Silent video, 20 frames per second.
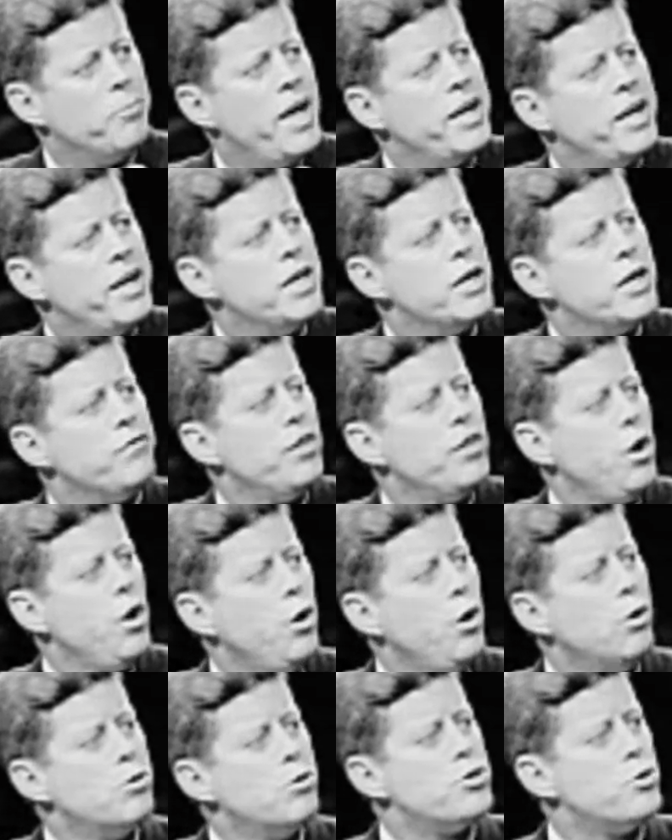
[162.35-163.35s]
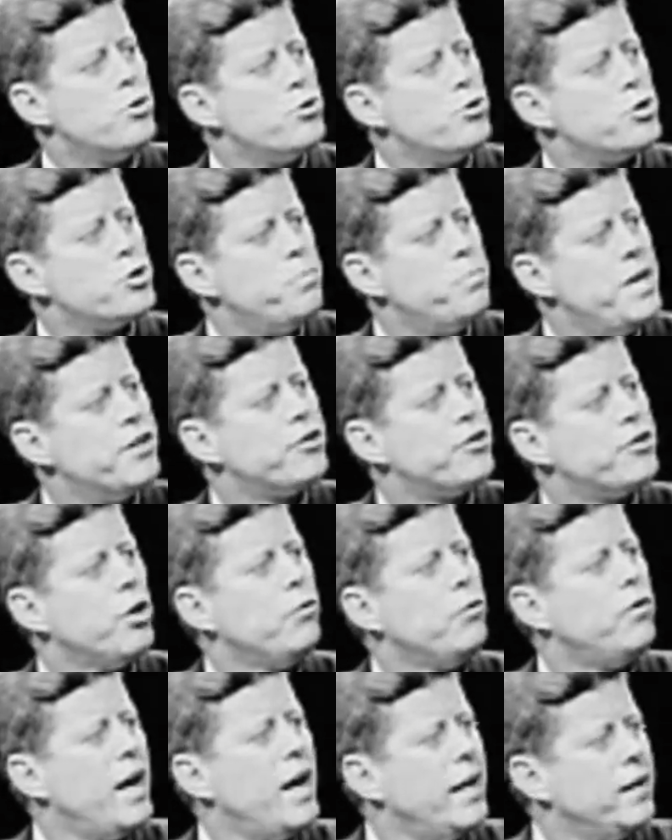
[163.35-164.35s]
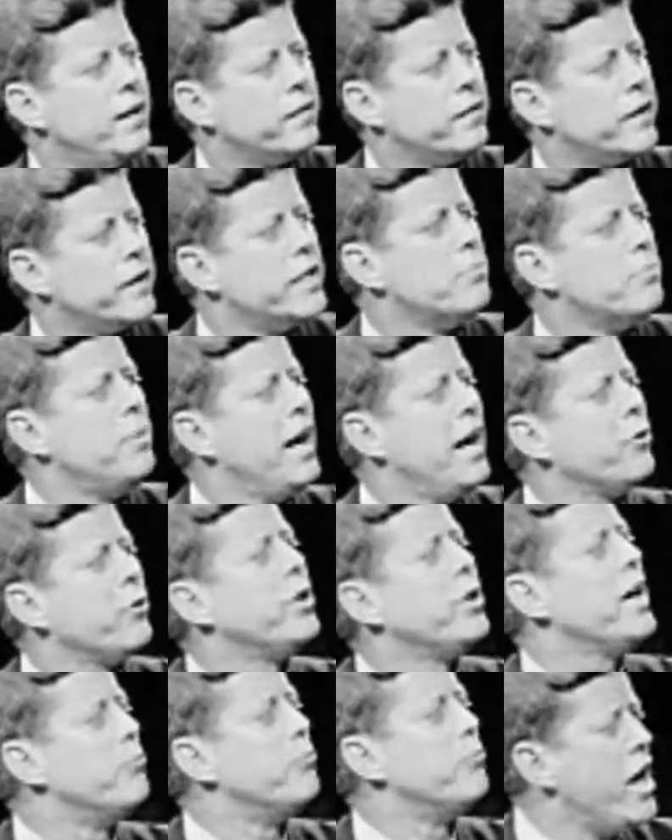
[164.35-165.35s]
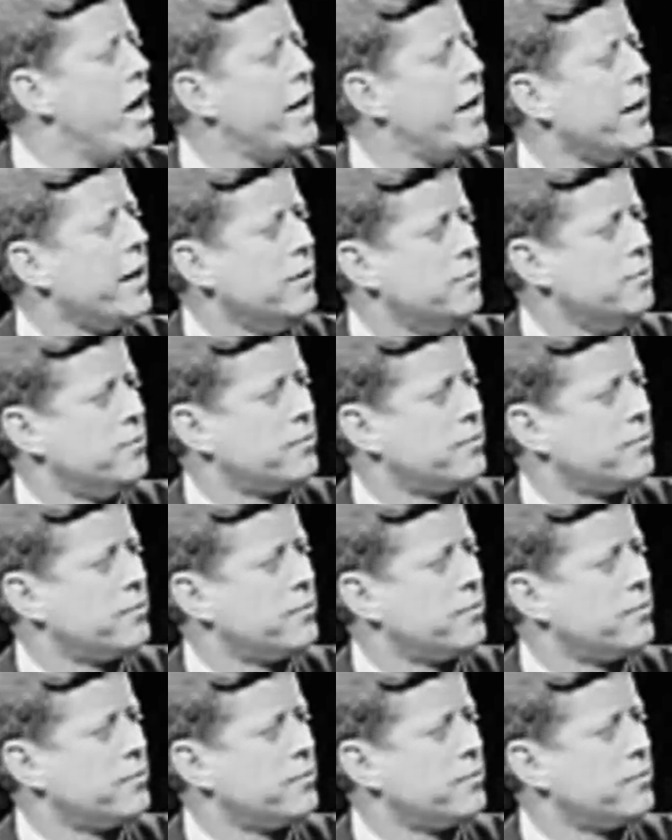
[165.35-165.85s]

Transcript: many of those who speak so violently about it have read it,